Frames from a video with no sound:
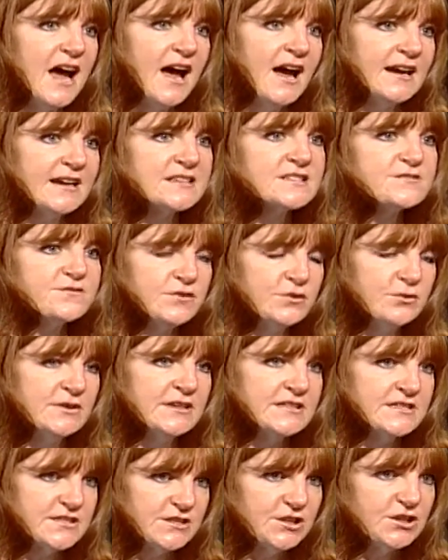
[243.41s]
highest food
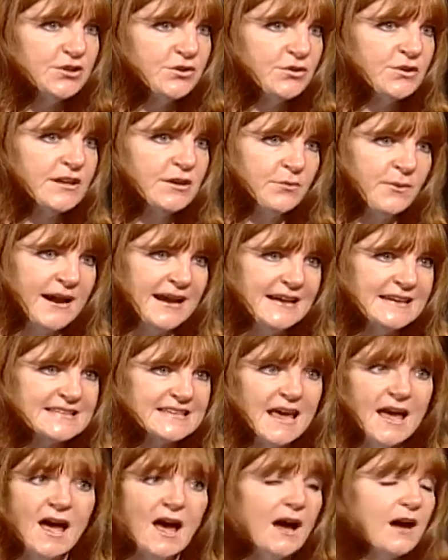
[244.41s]
insecurity rate
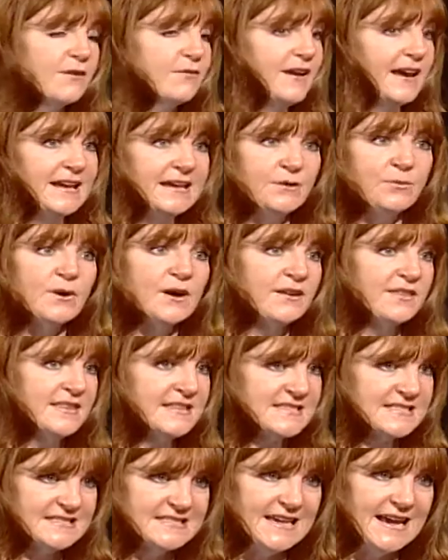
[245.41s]
of anywhere in
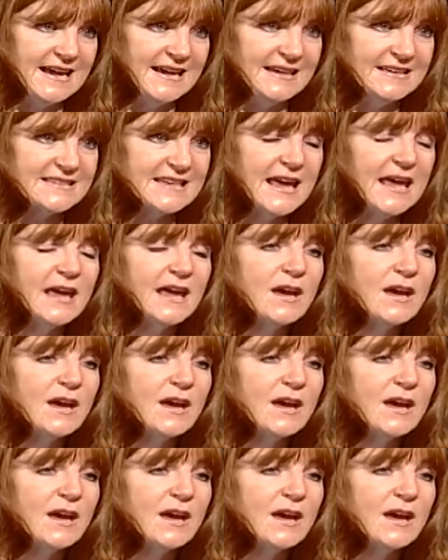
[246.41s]
the state.